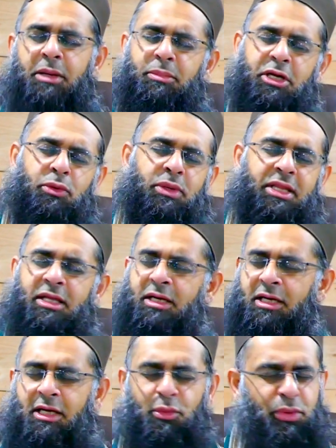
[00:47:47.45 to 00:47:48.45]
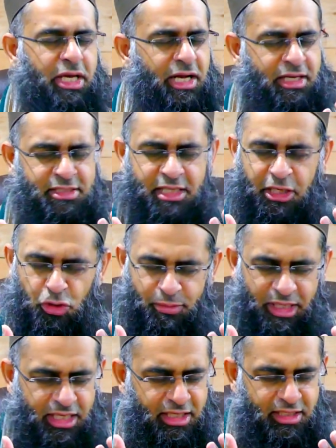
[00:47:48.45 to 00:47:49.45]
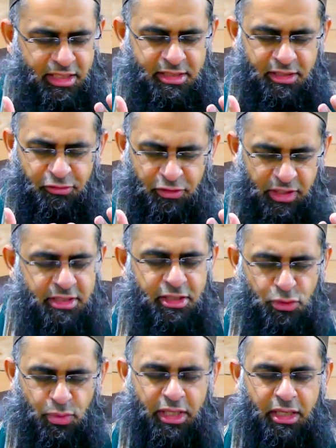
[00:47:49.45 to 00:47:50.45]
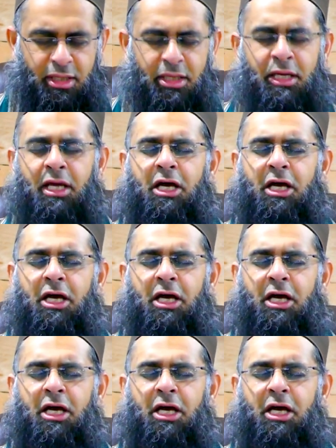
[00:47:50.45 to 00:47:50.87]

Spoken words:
But oh Allah, we ask that you make it easy for us as well.